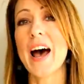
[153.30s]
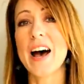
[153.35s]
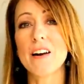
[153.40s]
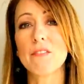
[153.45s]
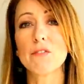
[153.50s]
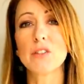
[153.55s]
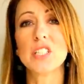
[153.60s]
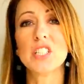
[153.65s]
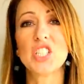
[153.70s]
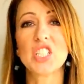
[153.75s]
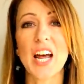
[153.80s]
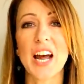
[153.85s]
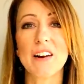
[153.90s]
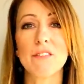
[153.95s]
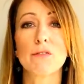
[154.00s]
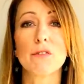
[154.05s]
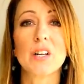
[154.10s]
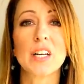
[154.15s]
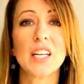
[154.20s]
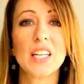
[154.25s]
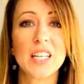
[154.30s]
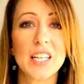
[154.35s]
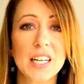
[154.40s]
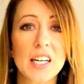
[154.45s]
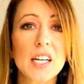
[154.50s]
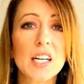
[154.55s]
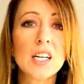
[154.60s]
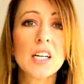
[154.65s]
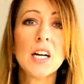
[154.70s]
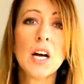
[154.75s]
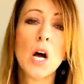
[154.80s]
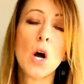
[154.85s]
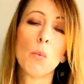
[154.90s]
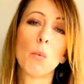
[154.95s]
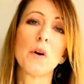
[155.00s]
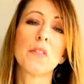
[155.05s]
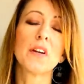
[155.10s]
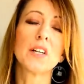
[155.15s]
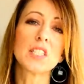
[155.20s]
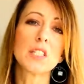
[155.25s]
average every year,
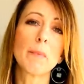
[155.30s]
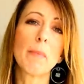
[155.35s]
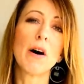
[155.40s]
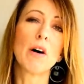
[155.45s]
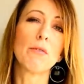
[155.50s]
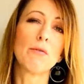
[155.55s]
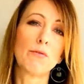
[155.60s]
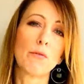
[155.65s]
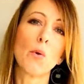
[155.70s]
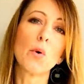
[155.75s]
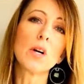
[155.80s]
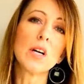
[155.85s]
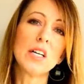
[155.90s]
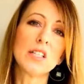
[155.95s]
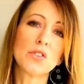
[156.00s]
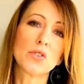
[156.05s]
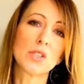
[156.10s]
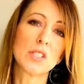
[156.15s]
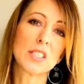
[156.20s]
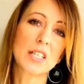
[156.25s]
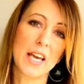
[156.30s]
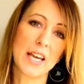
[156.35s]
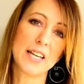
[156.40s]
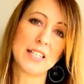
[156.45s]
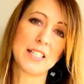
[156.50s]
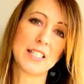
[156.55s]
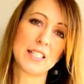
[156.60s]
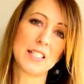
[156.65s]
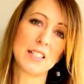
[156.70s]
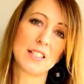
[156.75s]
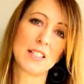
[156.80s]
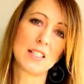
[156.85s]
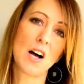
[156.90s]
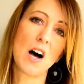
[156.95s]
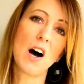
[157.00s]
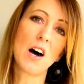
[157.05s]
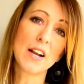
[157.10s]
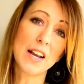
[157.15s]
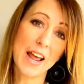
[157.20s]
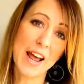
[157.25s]
well, there's about 400 cases
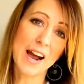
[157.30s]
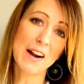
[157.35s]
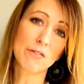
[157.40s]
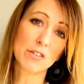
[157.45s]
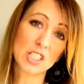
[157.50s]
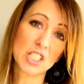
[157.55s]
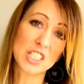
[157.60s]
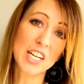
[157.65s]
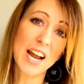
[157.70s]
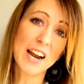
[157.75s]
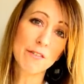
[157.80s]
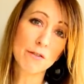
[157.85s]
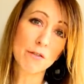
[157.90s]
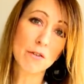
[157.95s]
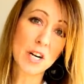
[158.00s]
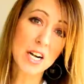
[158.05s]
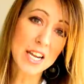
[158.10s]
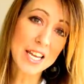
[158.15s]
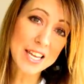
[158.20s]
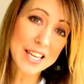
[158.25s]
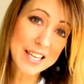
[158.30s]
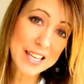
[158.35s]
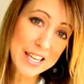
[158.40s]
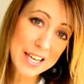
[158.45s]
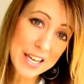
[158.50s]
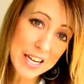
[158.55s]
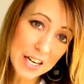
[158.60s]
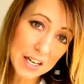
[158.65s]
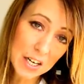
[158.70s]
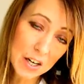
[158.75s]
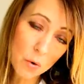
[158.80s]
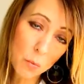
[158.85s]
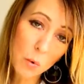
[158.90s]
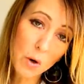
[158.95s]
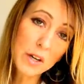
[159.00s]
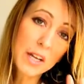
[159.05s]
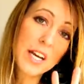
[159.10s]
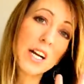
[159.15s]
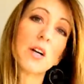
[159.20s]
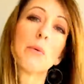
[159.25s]
on average every year.
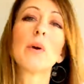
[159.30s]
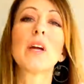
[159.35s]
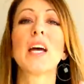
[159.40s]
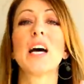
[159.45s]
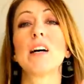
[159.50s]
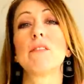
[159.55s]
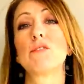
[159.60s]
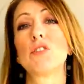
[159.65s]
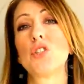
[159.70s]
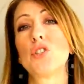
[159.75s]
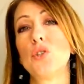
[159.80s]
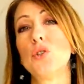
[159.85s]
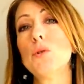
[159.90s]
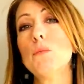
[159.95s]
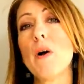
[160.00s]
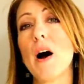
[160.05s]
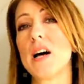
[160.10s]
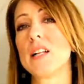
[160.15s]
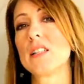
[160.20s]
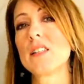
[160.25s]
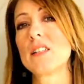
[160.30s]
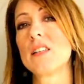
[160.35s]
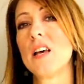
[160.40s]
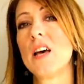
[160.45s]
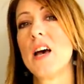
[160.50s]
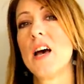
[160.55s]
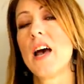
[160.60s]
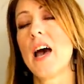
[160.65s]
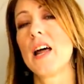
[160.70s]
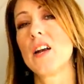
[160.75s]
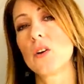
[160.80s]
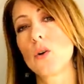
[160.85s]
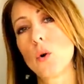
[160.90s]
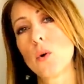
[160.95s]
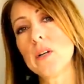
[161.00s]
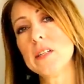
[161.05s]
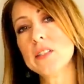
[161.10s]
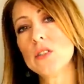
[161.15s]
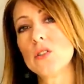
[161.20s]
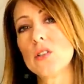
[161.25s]
Well, here we have 2 months, and
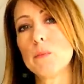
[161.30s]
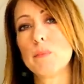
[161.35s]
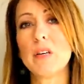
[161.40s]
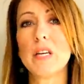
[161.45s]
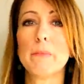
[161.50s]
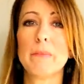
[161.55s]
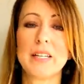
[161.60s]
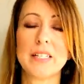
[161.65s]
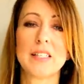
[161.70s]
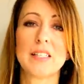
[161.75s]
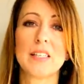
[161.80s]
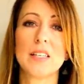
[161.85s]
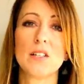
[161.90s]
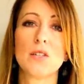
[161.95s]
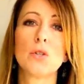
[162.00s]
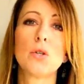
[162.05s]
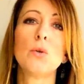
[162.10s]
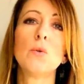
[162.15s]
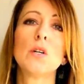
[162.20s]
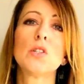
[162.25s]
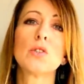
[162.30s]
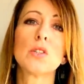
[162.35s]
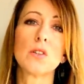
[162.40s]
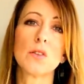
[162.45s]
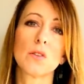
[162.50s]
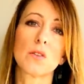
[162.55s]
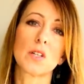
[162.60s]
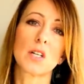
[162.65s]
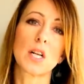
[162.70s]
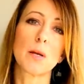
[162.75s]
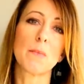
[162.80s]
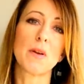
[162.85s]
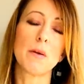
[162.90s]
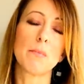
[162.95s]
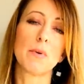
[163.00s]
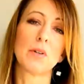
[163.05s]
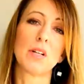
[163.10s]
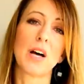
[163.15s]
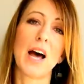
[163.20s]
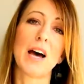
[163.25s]
according to the BBC, 230
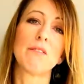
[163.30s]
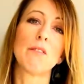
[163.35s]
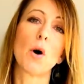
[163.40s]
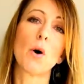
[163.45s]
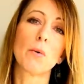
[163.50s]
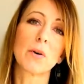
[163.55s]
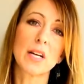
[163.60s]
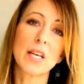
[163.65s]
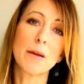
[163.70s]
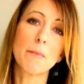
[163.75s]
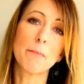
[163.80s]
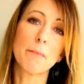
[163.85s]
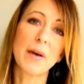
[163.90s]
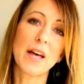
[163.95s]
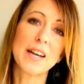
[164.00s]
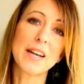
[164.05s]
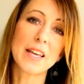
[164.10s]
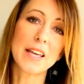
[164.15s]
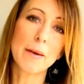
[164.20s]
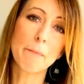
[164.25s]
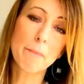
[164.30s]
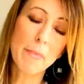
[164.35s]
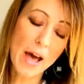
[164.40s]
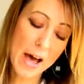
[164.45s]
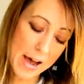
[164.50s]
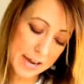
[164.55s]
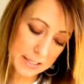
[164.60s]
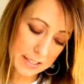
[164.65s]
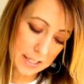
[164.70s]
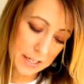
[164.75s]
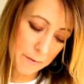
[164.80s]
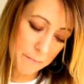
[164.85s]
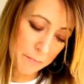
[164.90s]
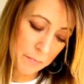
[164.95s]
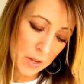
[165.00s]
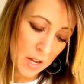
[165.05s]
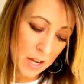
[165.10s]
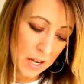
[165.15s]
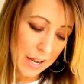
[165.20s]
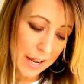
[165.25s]
people have already been impacted.
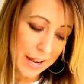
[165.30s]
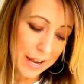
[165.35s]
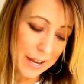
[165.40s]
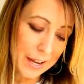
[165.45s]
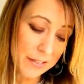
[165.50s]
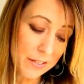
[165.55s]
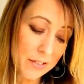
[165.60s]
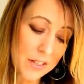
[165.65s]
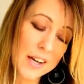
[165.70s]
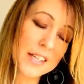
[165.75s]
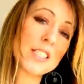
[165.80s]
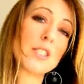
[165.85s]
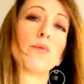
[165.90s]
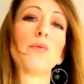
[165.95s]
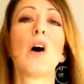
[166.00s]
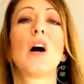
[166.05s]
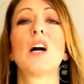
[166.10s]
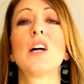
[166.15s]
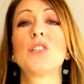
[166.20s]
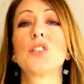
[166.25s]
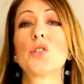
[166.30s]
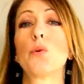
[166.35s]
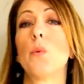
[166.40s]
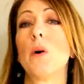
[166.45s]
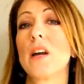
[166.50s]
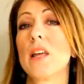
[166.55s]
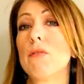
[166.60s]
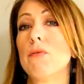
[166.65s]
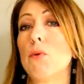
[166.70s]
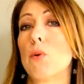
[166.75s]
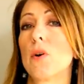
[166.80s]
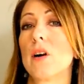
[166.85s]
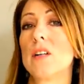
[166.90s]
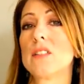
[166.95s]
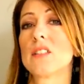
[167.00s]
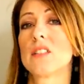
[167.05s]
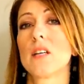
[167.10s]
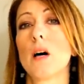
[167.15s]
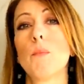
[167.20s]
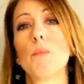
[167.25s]
And thus far, 24
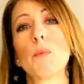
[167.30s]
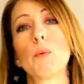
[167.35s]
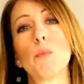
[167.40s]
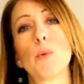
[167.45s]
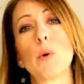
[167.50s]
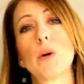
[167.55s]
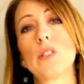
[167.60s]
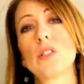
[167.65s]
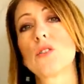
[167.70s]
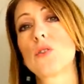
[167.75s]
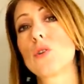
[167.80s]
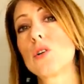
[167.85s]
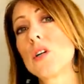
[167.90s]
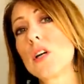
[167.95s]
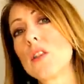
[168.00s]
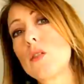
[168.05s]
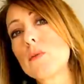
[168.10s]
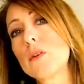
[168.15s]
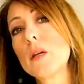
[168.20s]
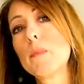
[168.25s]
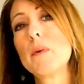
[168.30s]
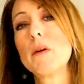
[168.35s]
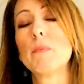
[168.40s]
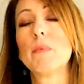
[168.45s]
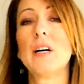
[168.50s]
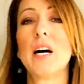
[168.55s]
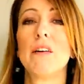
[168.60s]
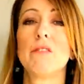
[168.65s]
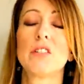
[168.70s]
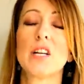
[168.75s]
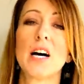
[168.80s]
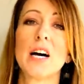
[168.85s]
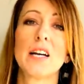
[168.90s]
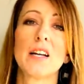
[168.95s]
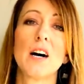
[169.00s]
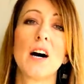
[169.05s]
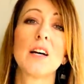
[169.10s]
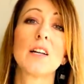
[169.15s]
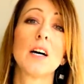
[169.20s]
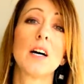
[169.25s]
on some reports, 33 people have
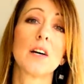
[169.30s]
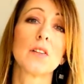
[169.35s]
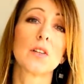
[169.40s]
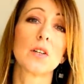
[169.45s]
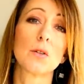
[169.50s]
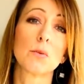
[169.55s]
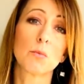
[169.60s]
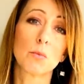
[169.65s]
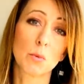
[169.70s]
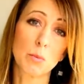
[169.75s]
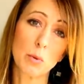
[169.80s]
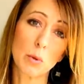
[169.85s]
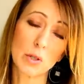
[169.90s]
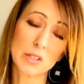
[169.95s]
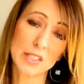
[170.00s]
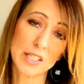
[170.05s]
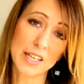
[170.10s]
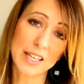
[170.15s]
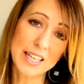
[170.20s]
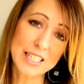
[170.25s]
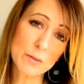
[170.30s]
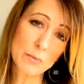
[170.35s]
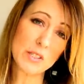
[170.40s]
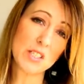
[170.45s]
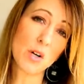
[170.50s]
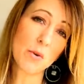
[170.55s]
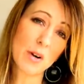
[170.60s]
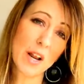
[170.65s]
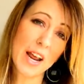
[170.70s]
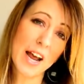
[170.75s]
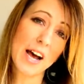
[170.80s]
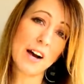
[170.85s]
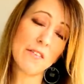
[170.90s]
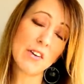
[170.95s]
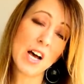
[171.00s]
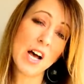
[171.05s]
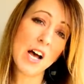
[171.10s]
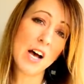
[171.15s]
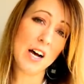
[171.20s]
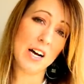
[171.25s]
died on other reports. I guess we don't
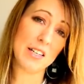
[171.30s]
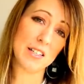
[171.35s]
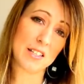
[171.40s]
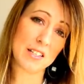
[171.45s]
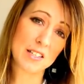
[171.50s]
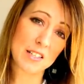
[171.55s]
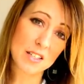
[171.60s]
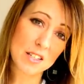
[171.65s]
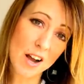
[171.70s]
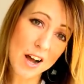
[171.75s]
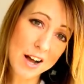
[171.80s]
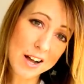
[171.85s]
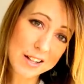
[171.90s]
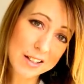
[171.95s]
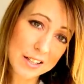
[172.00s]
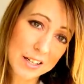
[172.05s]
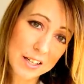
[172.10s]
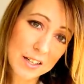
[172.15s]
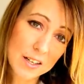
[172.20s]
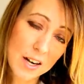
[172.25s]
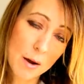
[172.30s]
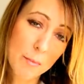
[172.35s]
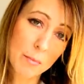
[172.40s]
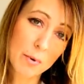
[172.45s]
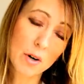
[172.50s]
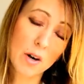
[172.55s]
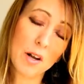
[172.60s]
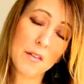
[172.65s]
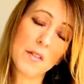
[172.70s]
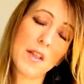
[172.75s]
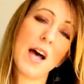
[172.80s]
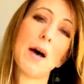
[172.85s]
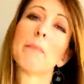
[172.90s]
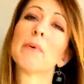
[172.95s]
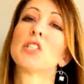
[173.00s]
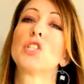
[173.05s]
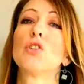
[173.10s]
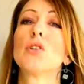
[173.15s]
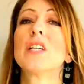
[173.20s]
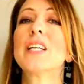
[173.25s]
have a solid number on that,
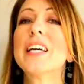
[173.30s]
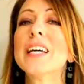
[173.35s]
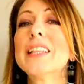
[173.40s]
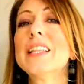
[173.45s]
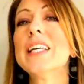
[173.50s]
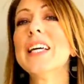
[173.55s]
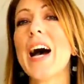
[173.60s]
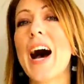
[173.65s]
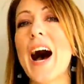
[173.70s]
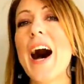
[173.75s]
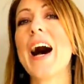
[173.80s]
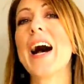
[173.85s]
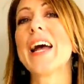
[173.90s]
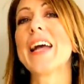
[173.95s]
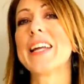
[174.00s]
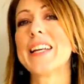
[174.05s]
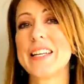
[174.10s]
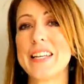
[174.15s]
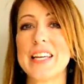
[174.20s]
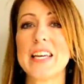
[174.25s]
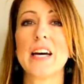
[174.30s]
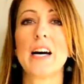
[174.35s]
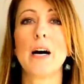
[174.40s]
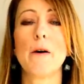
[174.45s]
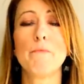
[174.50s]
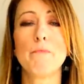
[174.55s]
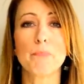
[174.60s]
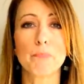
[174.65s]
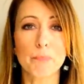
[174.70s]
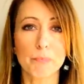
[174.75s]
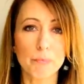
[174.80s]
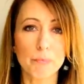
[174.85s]
but you get the idea